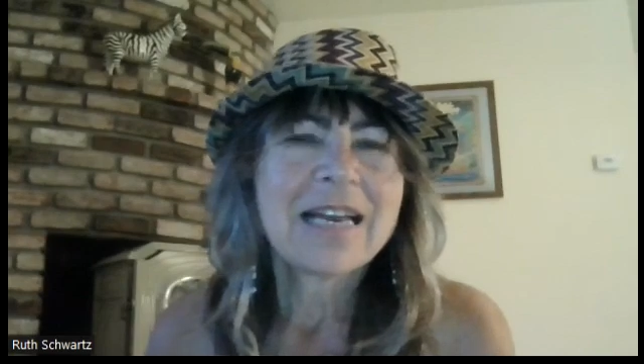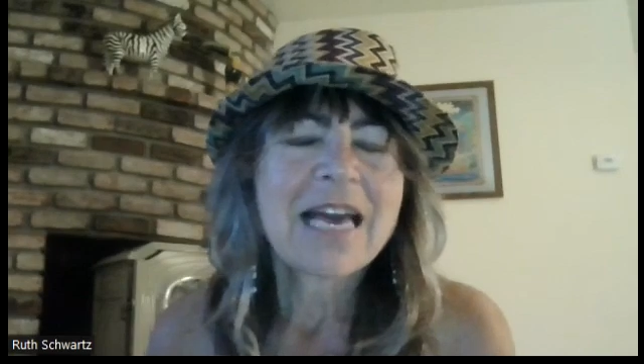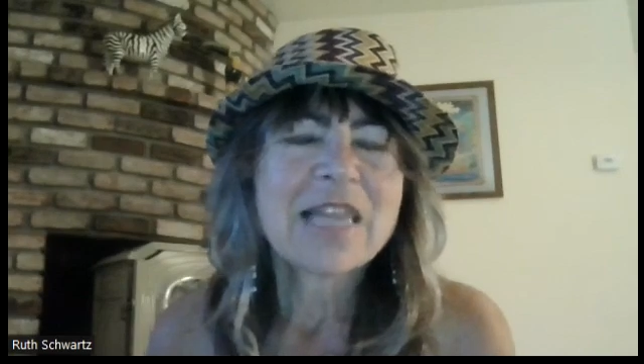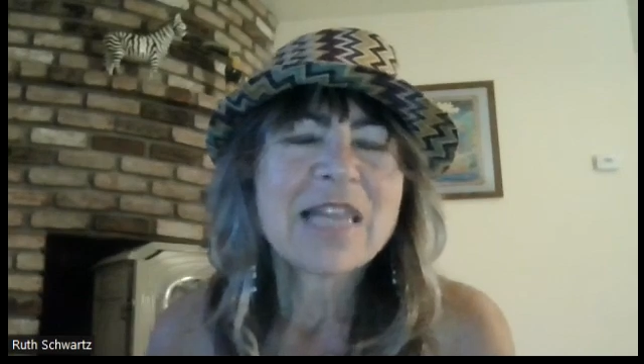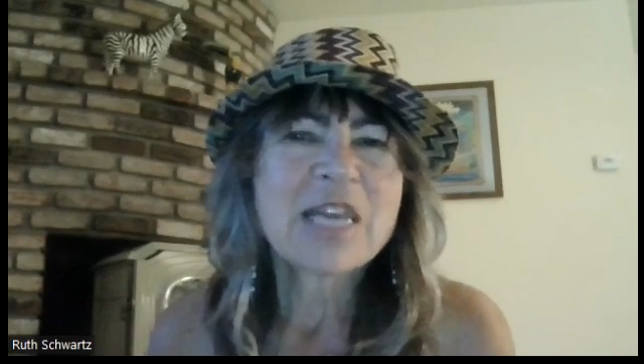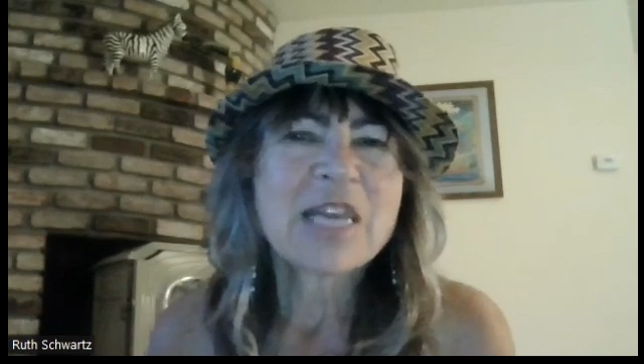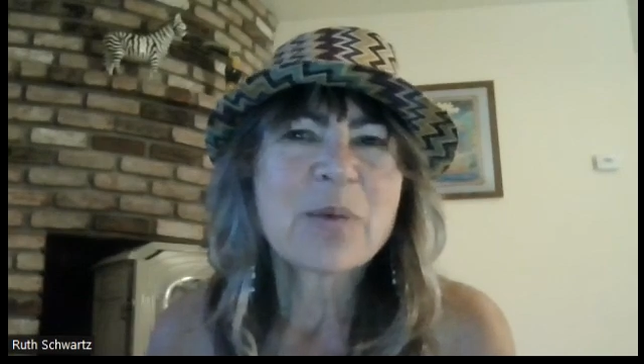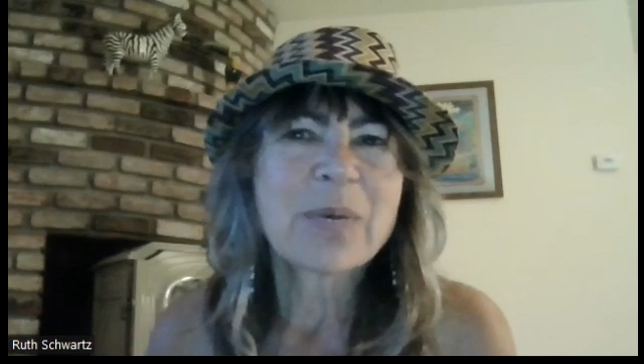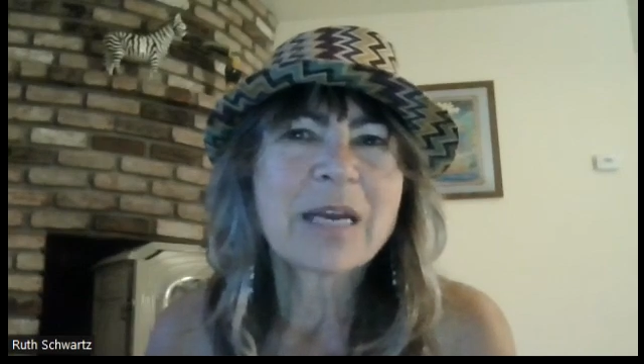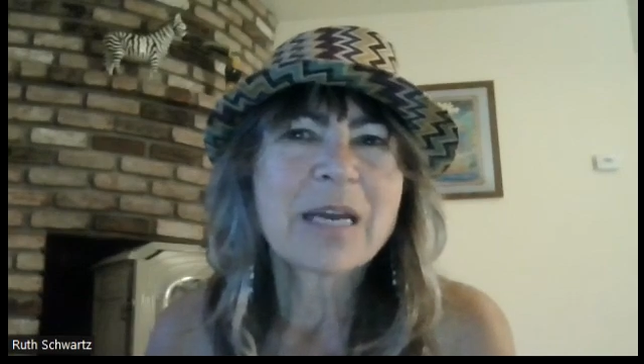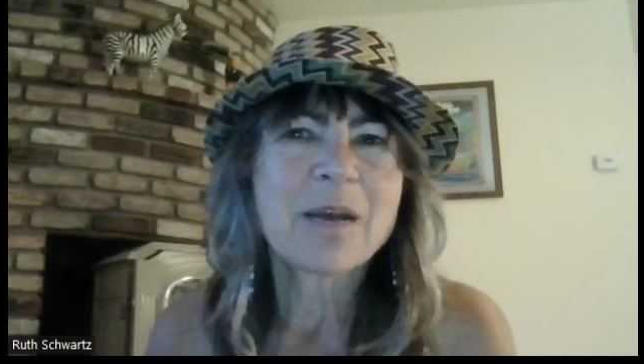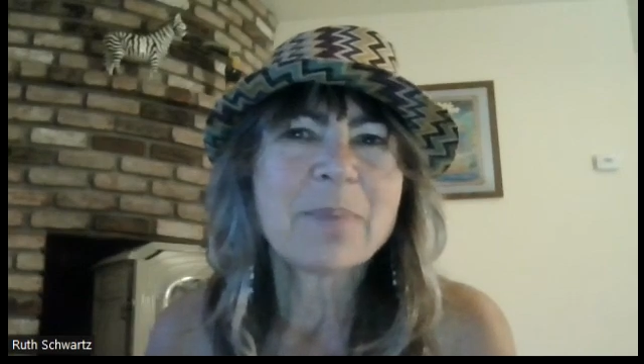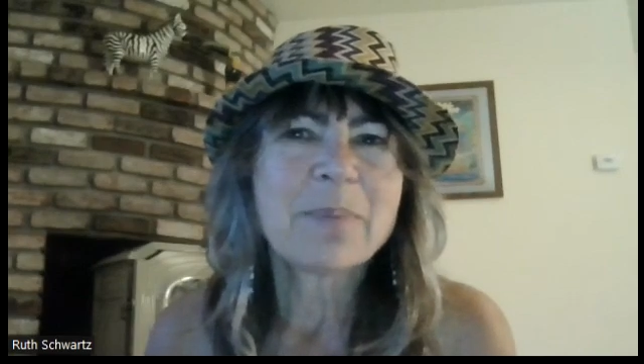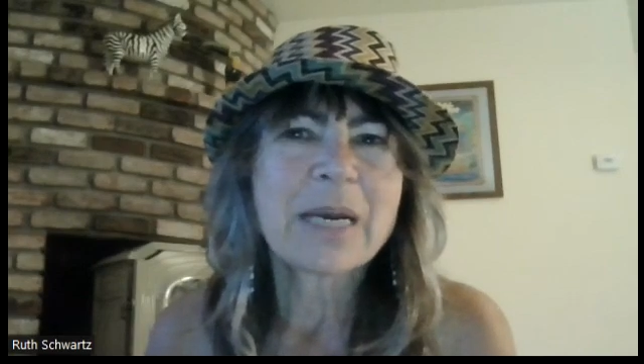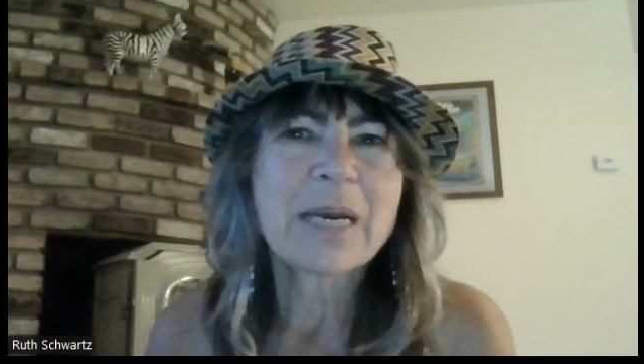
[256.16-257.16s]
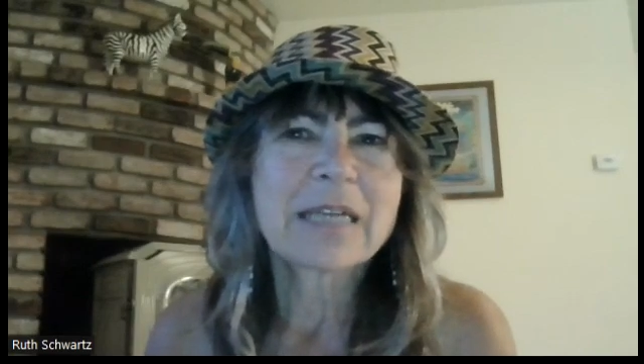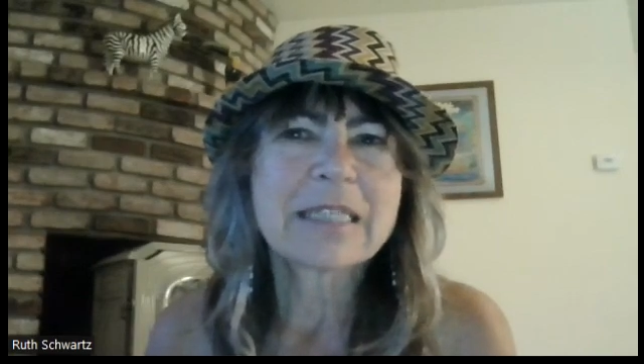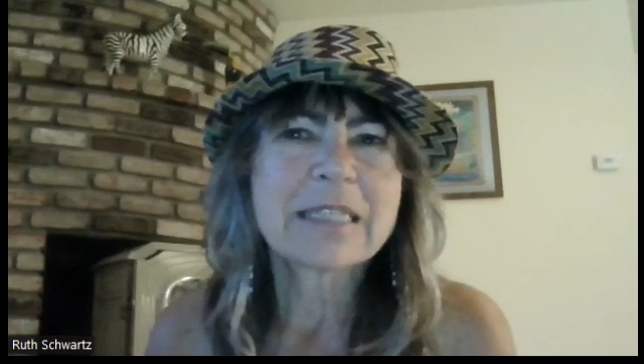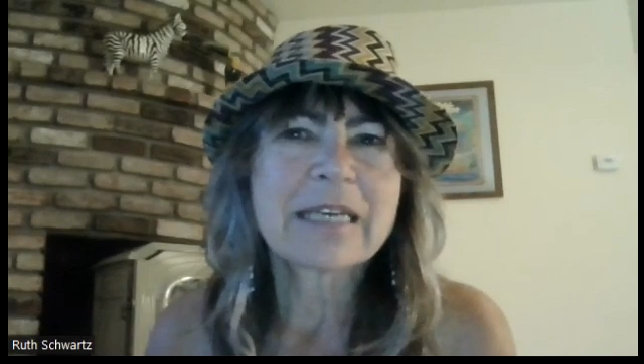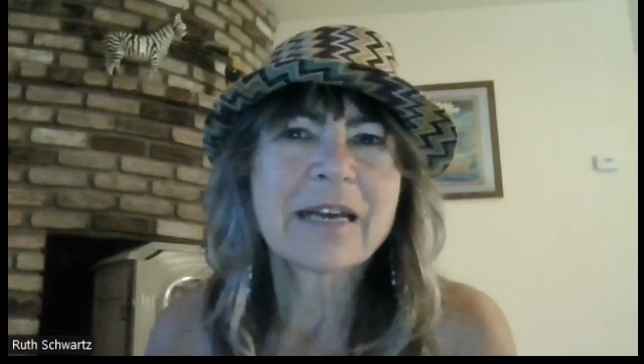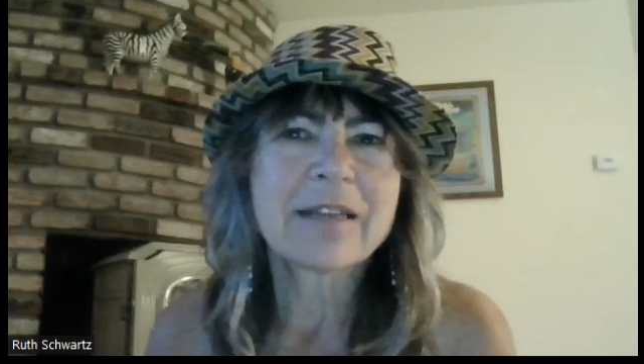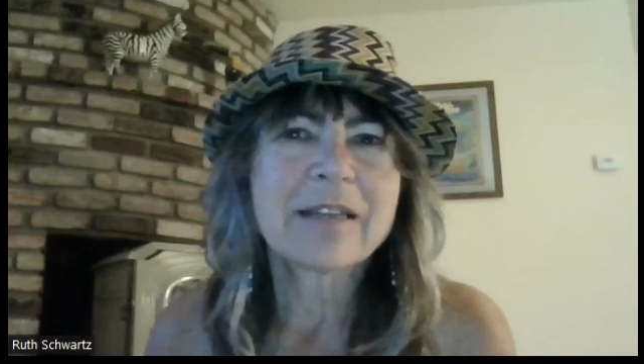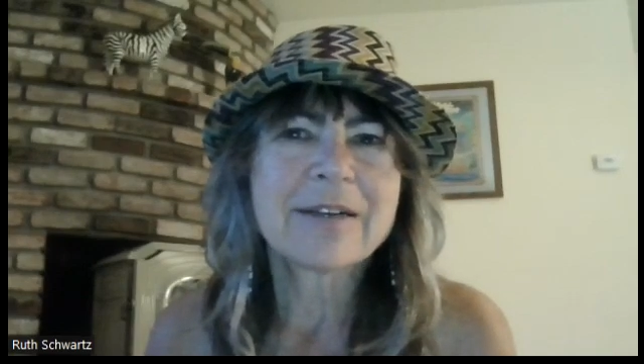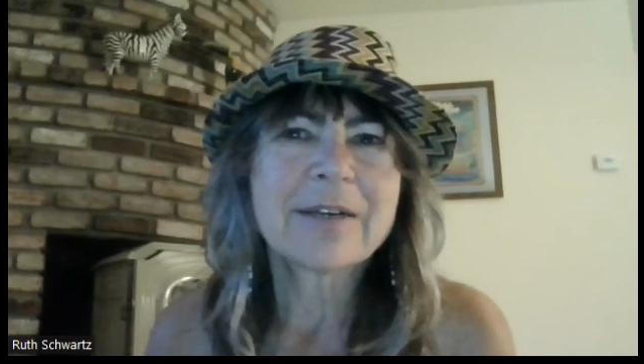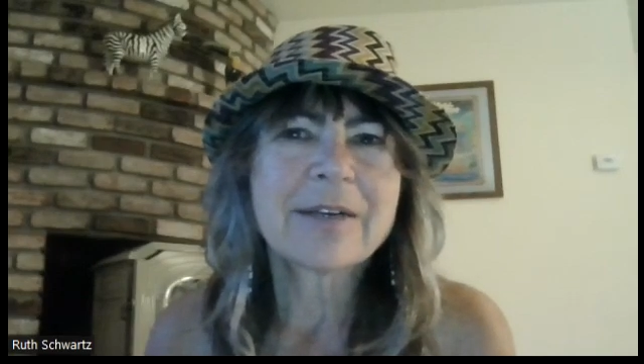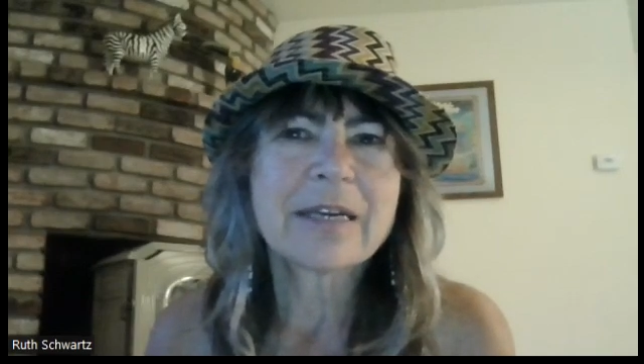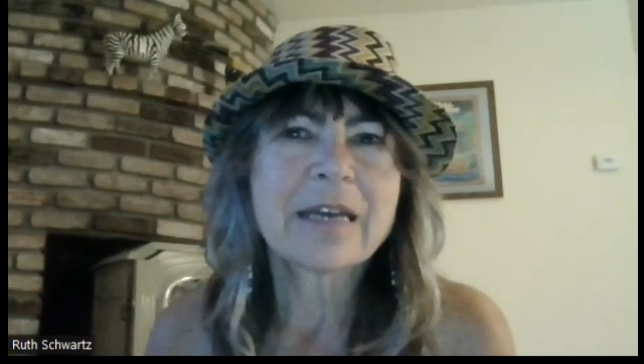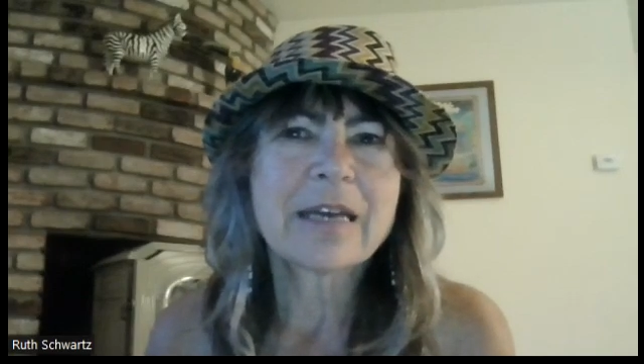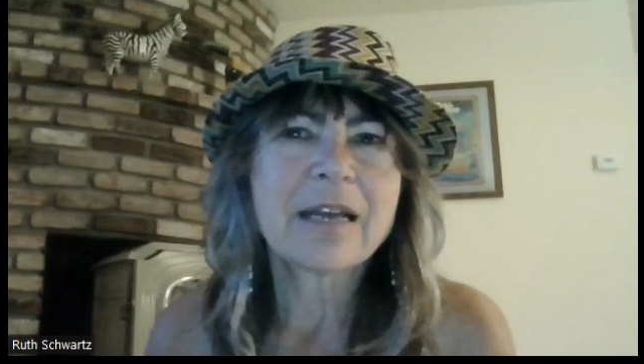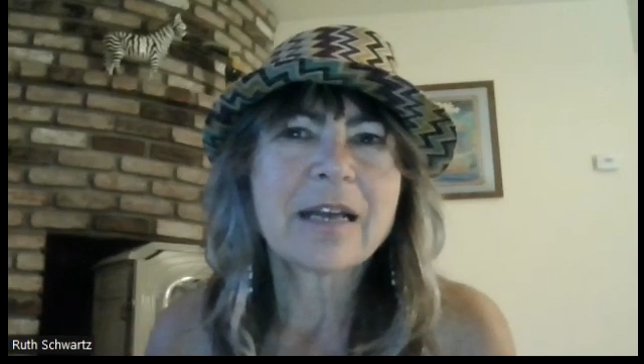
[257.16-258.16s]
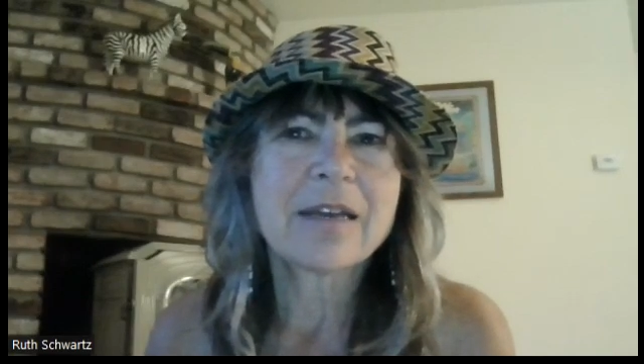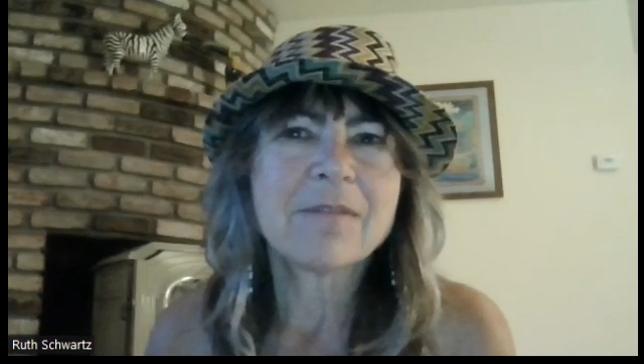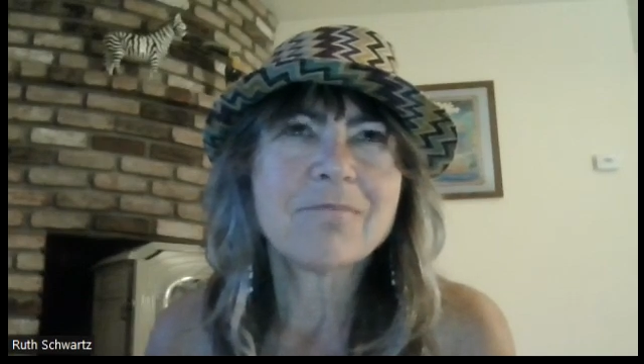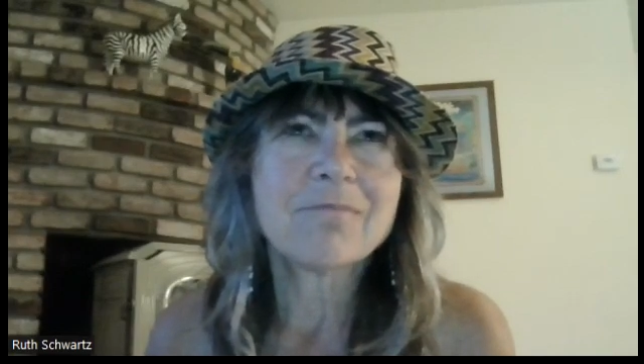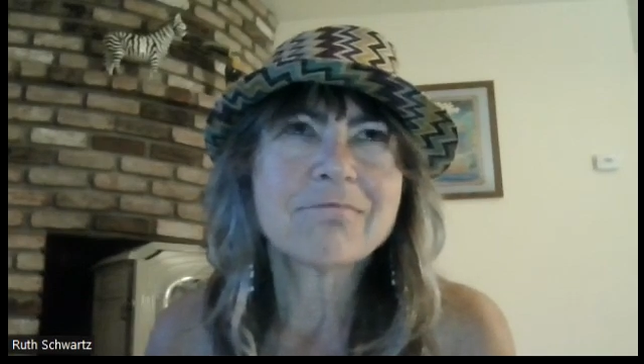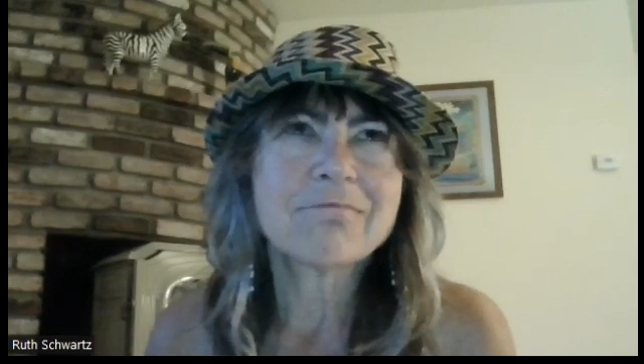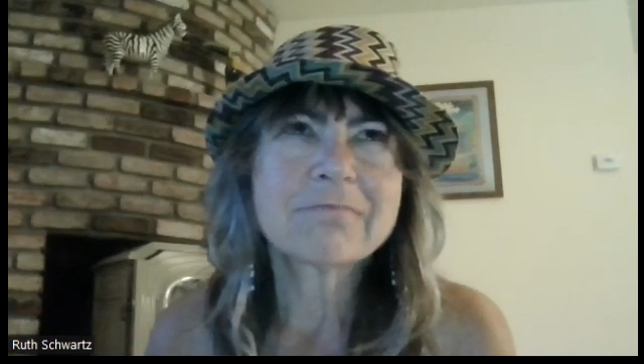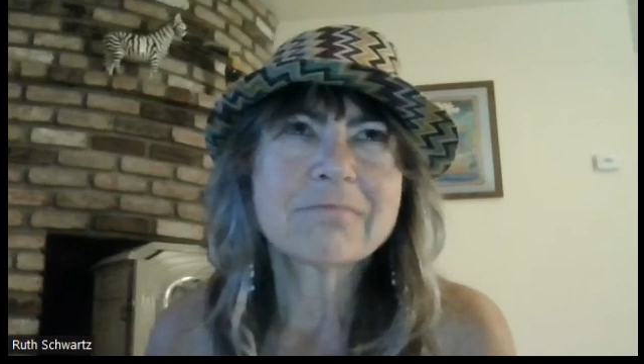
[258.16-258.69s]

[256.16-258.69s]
And then we got back together again.